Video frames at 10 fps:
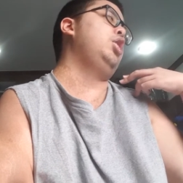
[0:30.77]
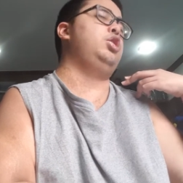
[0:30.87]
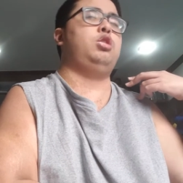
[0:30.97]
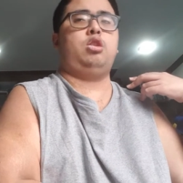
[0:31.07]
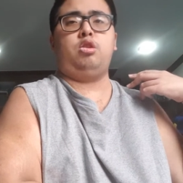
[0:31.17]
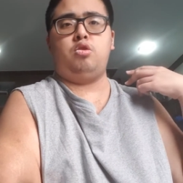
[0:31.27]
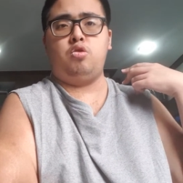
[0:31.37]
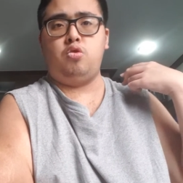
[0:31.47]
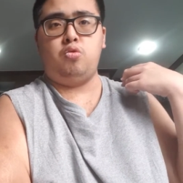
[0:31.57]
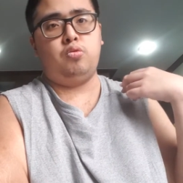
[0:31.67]

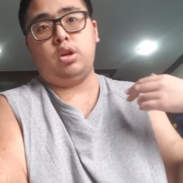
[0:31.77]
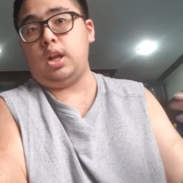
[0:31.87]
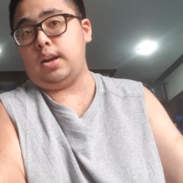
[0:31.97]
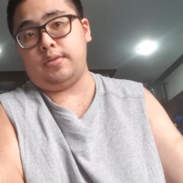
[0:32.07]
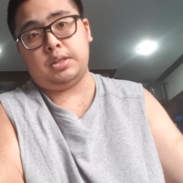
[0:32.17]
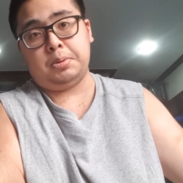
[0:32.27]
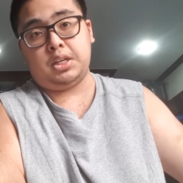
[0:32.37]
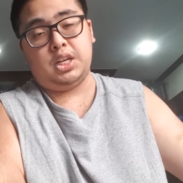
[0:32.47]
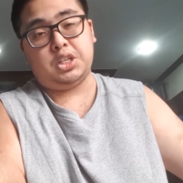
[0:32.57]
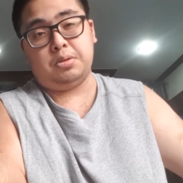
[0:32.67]
So there are a lot of
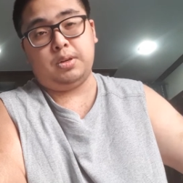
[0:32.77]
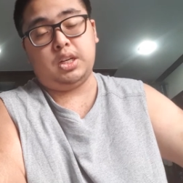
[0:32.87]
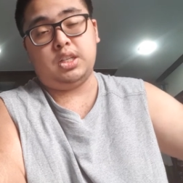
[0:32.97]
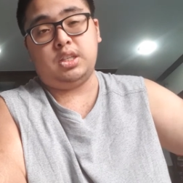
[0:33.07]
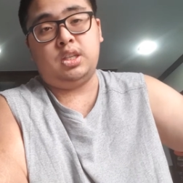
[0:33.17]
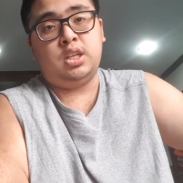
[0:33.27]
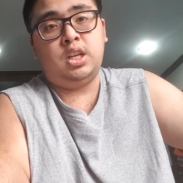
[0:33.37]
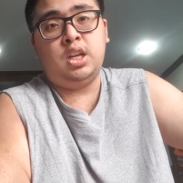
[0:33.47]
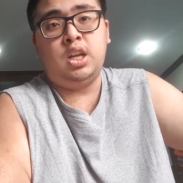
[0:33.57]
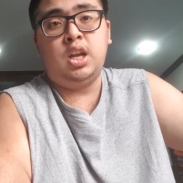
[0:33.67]
expectations because
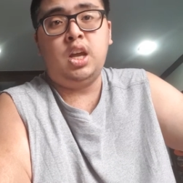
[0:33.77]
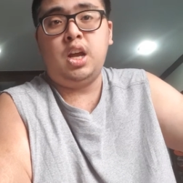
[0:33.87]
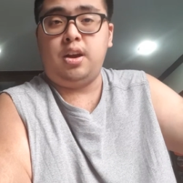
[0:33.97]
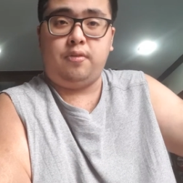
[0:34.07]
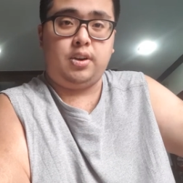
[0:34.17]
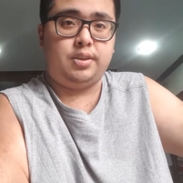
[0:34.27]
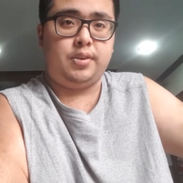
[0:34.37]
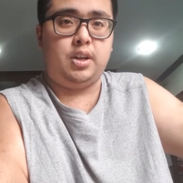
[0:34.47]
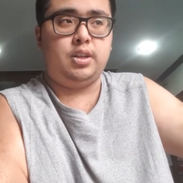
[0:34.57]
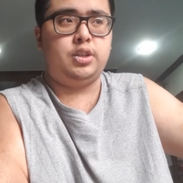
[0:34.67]
first of
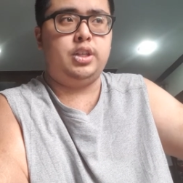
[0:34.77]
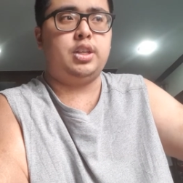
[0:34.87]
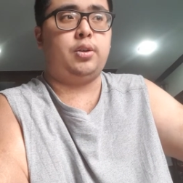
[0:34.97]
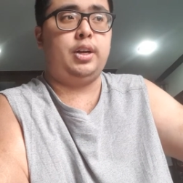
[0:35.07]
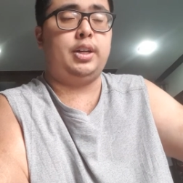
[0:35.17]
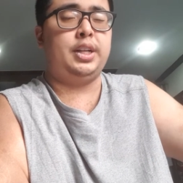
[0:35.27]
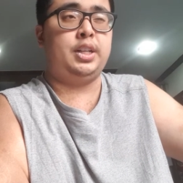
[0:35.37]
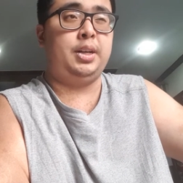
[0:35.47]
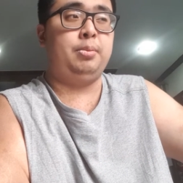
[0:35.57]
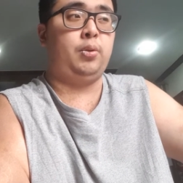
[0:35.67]
all, she's a critically
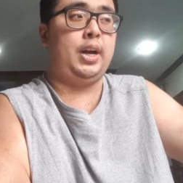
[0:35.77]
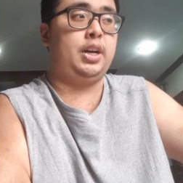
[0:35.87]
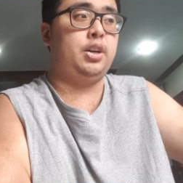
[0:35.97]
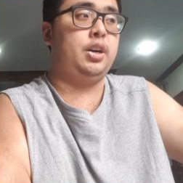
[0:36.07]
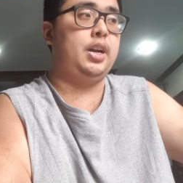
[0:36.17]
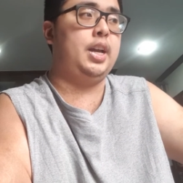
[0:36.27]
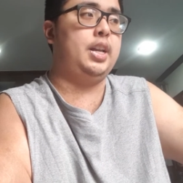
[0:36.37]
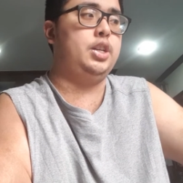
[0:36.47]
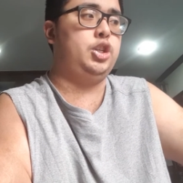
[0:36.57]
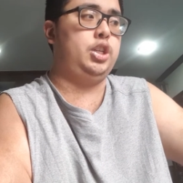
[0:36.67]
acclaimed director
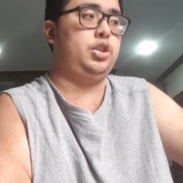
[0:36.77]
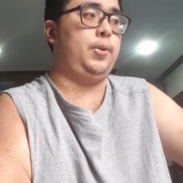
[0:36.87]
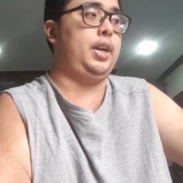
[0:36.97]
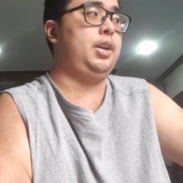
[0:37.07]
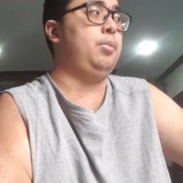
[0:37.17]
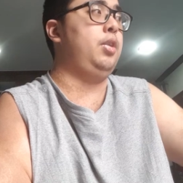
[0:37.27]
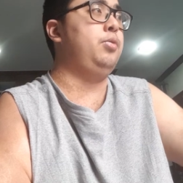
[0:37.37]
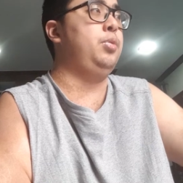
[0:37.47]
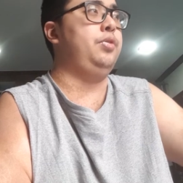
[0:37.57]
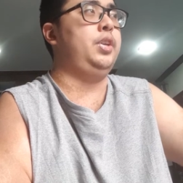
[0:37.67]
and she's directing a
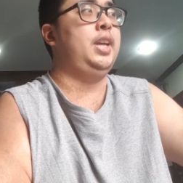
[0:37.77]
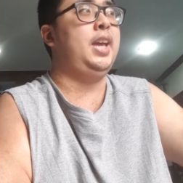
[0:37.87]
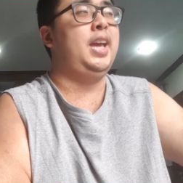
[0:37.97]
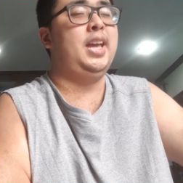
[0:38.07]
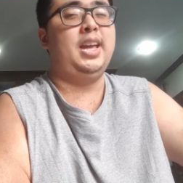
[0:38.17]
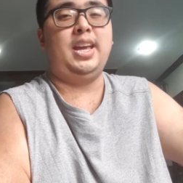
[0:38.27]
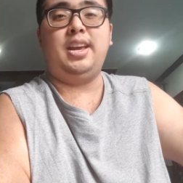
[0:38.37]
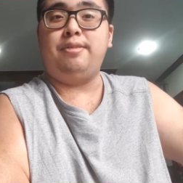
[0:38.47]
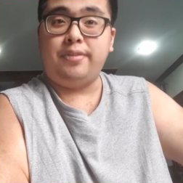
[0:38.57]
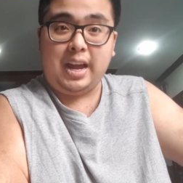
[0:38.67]
Marvel movie.
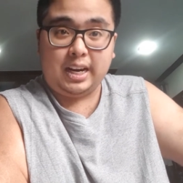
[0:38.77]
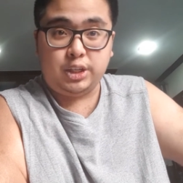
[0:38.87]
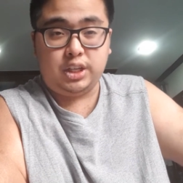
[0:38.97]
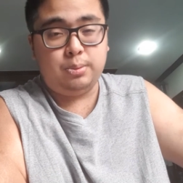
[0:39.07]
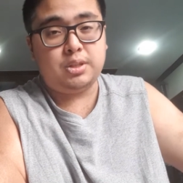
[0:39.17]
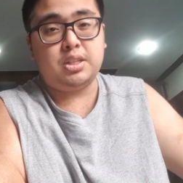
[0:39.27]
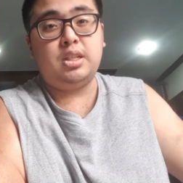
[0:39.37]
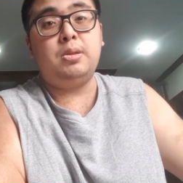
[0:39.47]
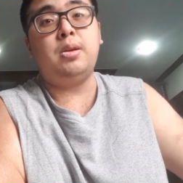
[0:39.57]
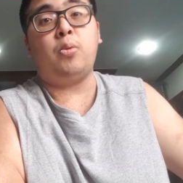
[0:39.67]
In fact, she was
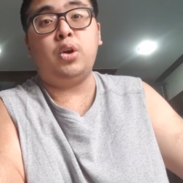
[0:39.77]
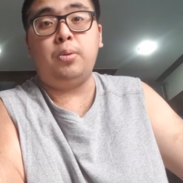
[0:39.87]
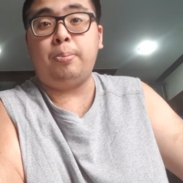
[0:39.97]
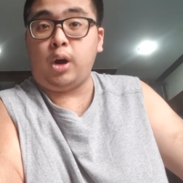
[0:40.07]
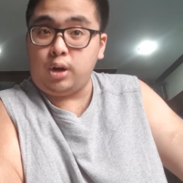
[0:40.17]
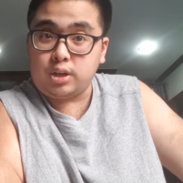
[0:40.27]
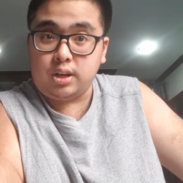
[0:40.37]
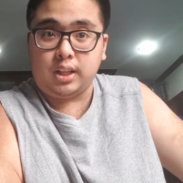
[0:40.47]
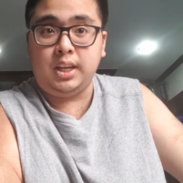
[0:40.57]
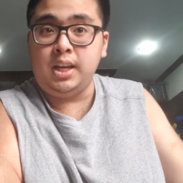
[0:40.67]
the one who
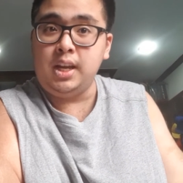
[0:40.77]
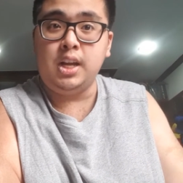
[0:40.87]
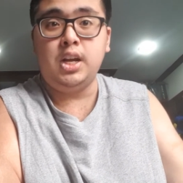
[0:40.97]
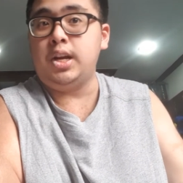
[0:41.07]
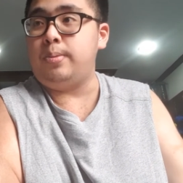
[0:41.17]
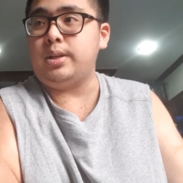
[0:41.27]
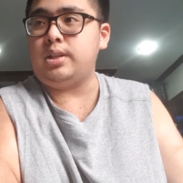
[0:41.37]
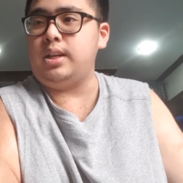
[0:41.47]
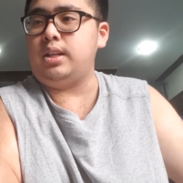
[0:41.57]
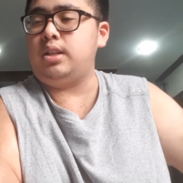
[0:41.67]
personally
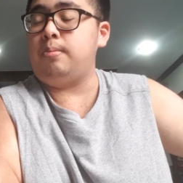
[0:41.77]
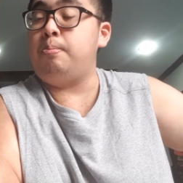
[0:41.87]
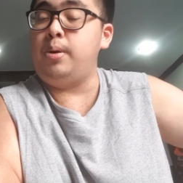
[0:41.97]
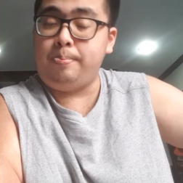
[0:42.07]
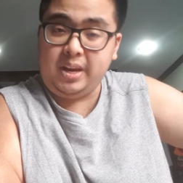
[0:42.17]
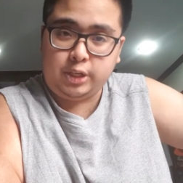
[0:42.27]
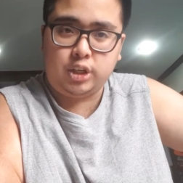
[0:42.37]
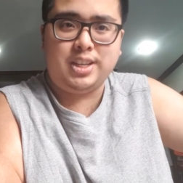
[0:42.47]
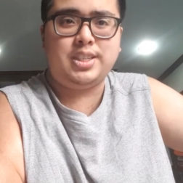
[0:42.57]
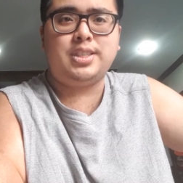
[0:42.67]
pitched this
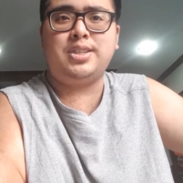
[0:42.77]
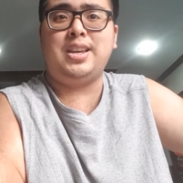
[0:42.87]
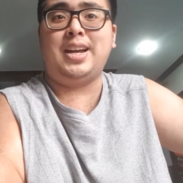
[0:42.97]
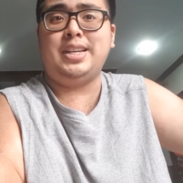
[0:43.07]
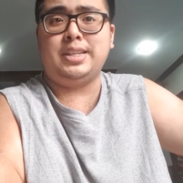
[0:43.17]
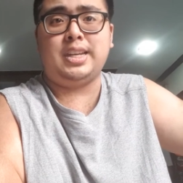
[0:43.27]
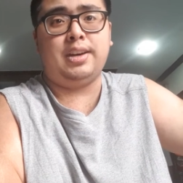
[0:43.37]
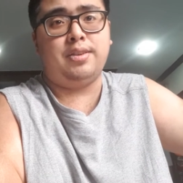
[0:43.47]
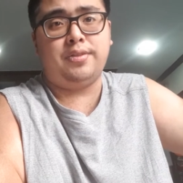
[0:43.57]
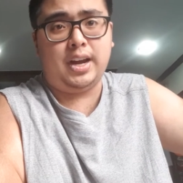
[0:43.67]
pitched this idea to
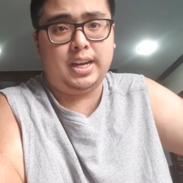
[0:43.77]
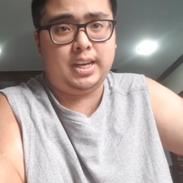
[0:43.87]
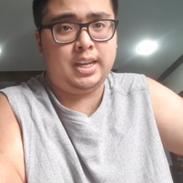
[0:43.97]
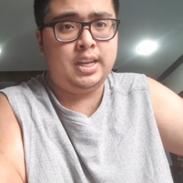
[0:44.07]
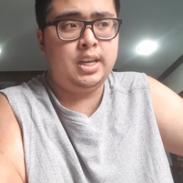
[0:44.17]
Kevin Feige.